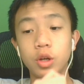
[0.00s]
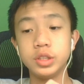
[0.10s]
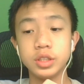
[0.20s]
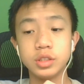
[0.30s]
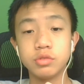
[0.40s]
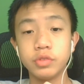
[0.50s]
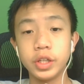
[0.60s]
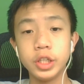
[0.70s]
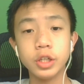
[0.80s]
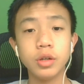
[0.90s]
this
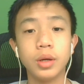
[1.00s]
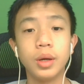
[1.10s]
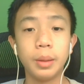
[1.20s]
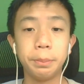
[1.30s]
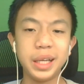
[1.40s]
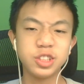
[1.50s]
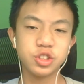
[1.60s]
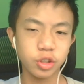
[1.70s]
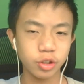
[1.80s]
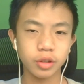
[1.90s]
video. make sure
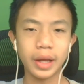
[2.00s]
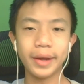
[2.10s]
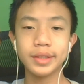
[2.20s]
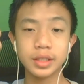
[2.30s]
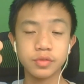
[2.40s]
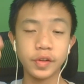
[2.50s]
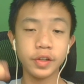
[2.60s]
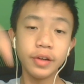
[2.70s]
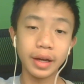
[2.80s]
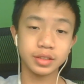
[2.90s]
you like this video
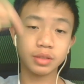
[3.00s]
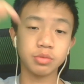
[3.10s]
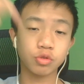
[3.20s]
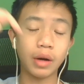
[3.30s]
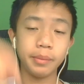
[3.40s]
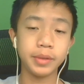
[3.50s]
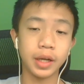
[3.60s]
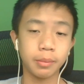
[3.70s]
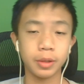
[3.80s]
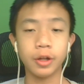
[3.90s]
and subscribe down
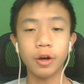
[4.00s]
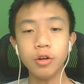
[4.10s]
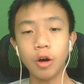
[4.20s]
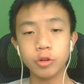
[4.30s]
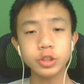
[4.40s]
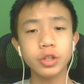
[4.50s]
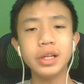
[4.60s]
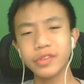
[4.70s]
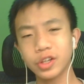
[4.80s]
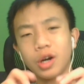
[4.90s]
below. Also leave a
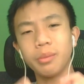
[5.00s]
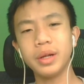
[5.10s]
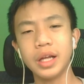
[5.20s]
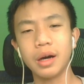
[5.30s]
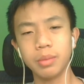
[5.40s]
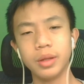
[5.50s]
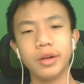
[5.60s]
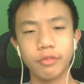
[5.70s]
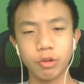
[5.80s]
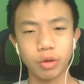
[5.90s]
comment down below if
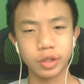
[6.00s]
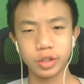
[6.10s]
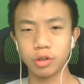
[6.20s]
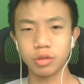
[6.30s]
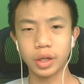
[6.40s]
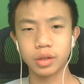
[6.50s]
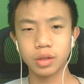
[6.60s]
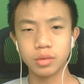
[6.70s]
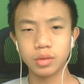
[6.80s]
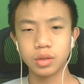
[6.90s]
you want to know like
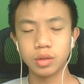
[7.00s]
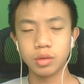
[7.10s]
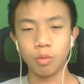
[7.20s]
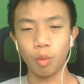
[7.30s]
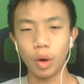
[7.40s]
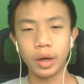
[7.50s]
what